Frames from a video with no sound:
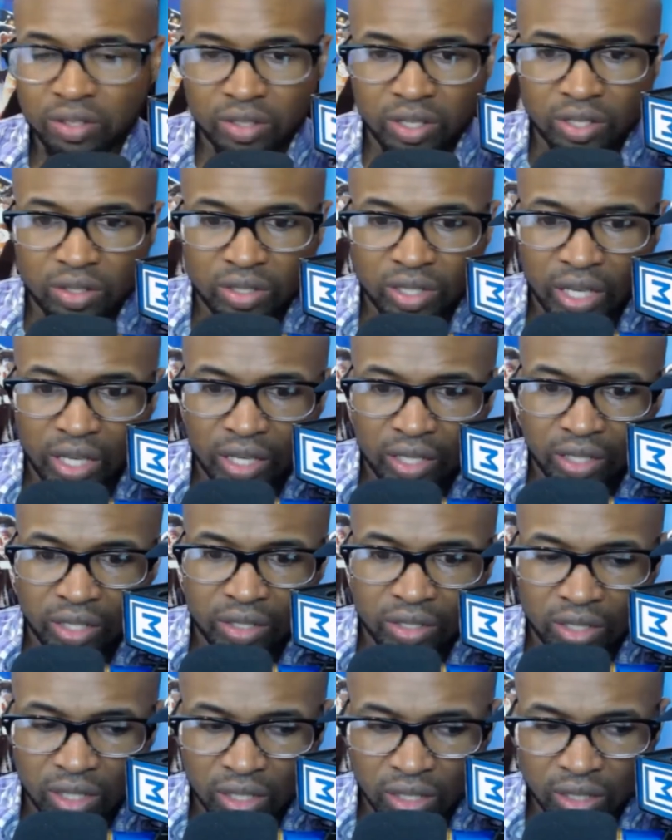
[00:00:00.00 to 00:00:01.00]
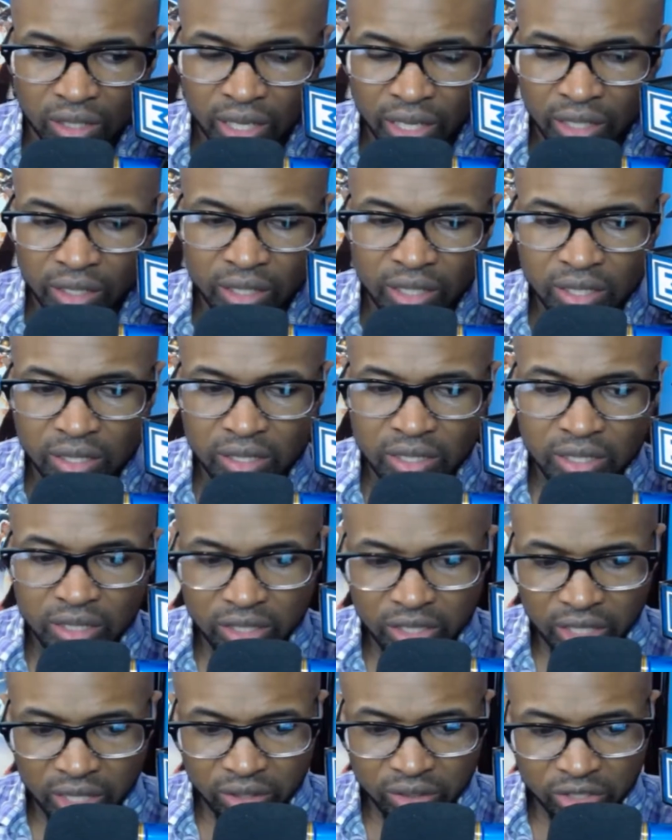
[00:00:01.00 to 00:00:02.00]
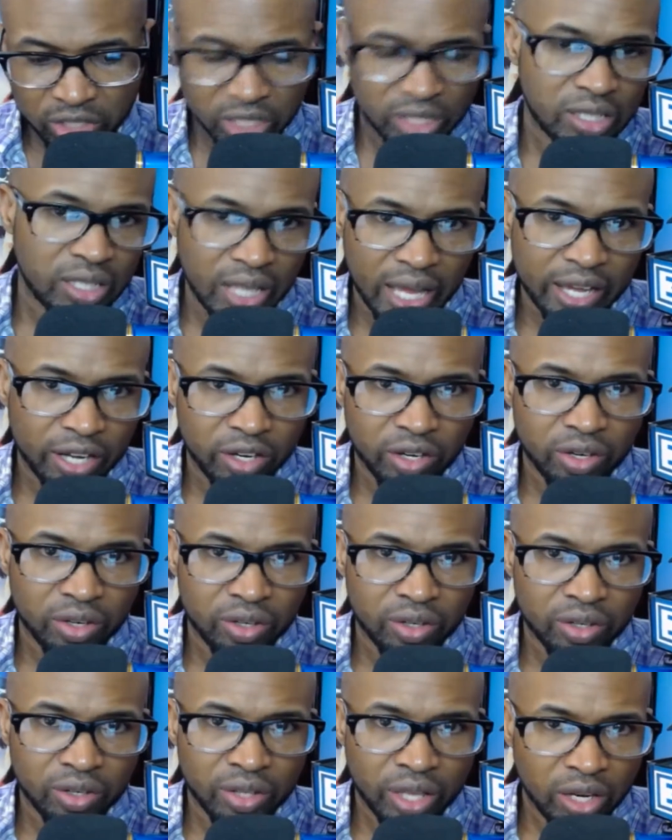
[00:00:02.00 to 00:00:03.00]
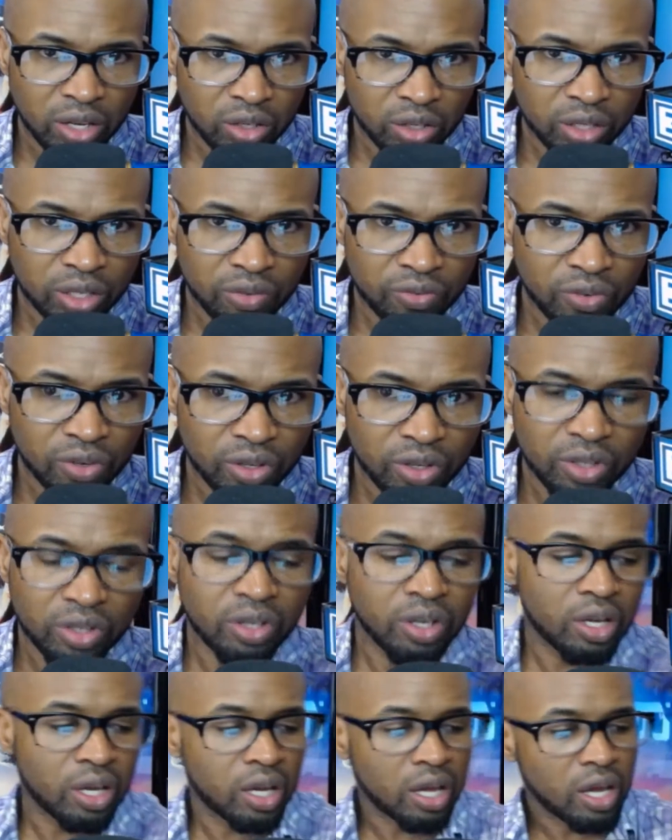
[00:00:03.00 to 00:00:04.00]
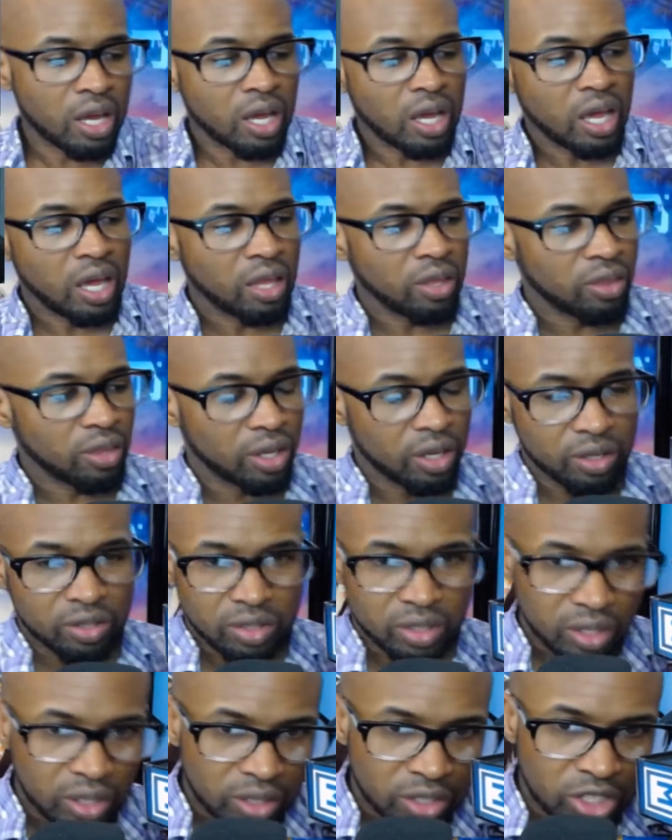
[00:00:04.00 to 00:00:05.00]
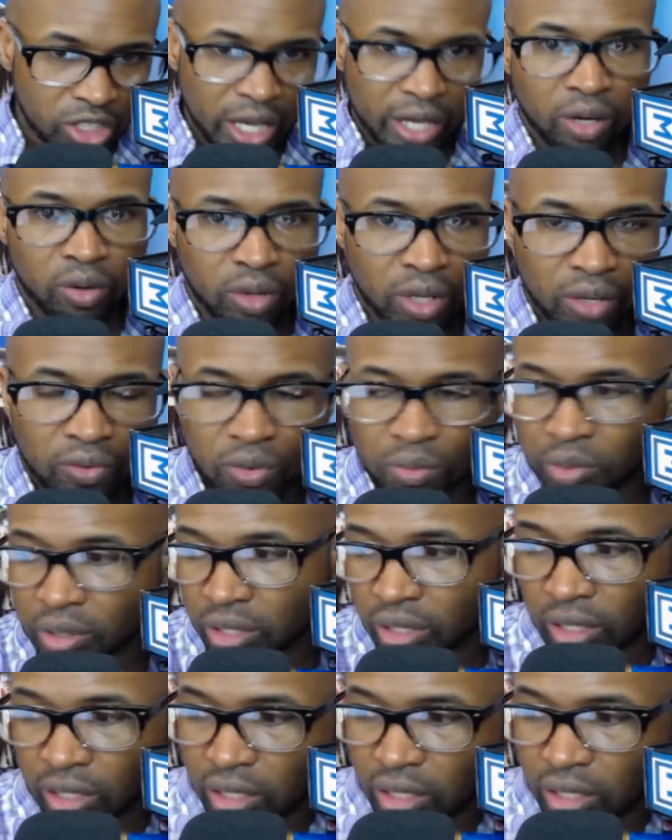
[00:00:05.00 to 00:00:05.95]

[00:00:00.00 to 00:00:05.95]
there's there's uh, aliens that are just like her that are looking for her, and there's shadow government